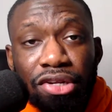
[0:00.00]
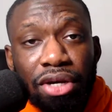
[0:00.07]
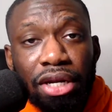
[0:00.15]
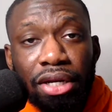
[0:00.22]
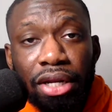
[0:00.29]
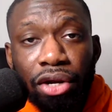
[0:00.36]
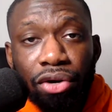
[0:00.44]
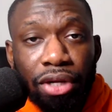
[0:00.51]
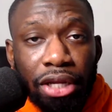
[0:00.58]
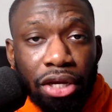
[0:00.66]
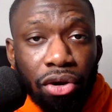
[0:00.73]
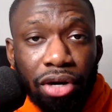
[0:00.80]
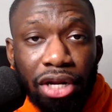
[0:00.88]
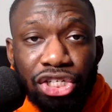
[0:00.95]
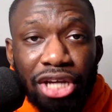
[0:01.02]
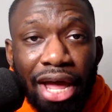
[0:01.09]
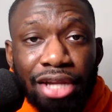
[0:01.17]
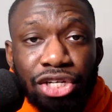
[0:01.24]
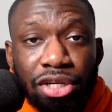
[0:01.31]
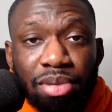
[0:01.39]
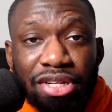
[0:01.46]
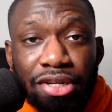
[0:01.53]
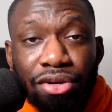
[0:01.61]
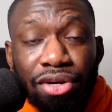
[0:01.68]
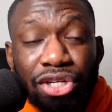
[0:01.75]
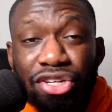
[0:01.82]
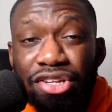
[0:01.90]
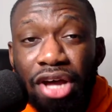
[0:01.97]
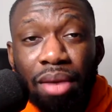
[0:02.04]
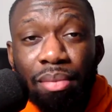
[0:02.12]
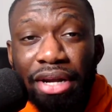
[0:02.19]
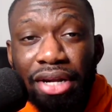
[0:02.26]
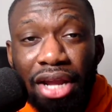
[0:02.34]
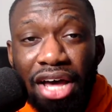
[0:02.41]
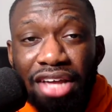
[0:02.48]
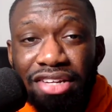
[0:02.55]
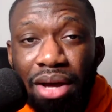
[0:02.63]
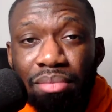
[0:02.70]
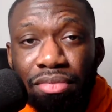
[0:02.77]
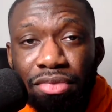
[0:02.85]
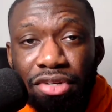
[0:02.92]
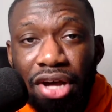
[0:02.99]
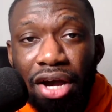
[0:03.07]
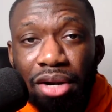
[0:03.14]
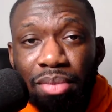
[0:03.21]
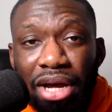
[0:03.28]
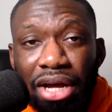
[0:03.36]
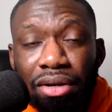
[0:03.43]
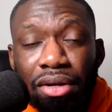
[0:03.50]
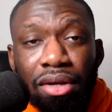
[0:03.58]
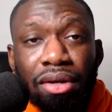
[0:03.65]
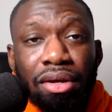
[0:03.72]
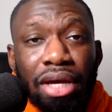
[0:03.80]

You can literally go to Chat GPT. You can just talk about the laws I'm talking about.